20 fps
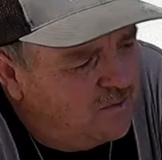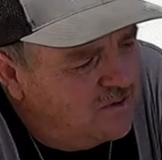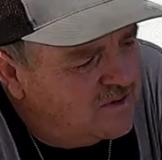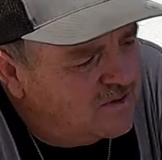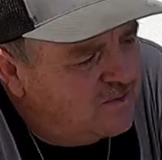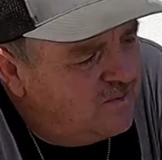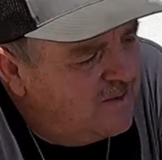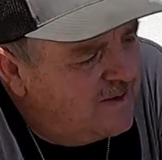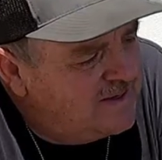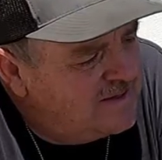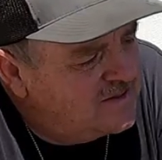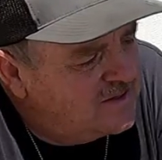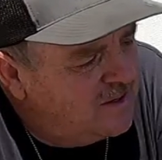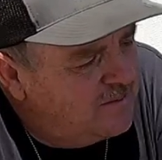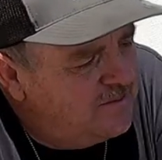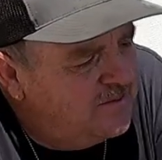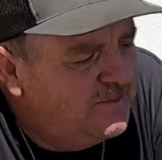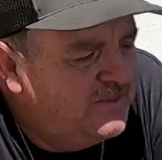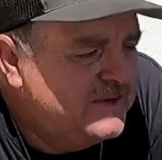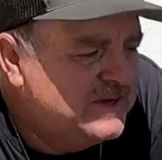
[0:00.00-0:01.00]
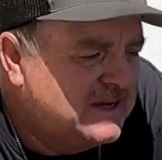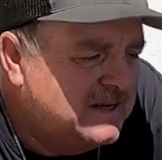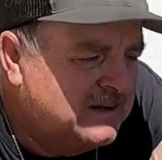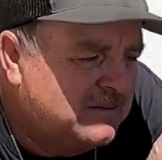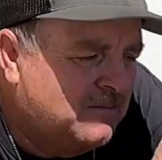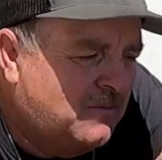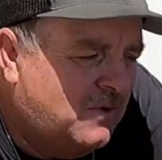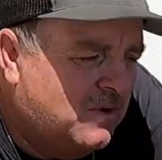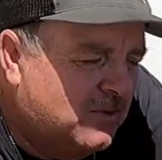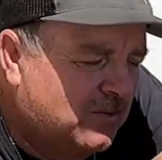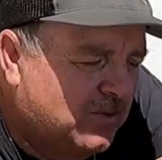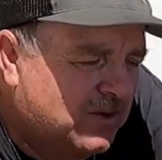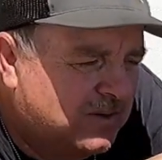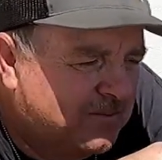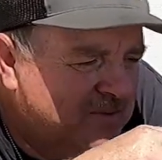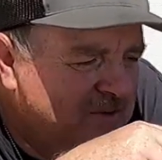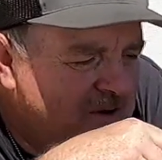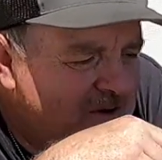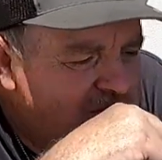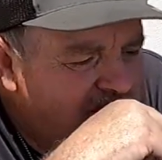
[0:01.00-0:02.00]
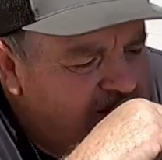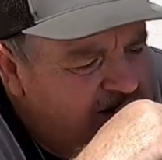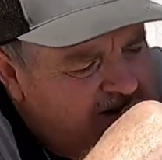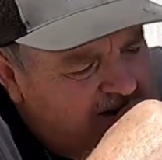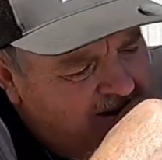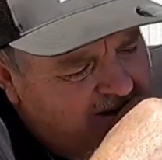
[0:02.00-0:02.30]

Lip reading: worked great. So I'm gonna be getting more Workpro,